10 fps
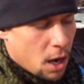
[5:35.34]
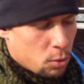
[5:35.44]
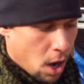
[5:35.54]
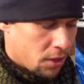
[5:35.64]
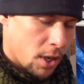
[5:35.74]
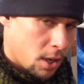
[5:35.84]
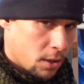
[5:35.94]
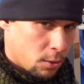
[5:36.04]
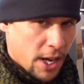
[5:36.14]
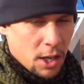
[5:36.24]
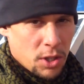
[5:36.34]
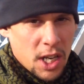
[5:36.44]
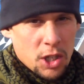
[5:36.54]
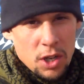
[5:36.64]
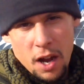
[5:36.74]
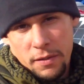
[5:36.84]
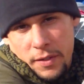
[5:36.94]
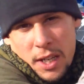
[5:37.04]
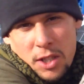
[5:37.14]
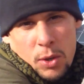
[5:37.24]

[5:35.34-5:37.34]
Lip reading: run the radio station off of it.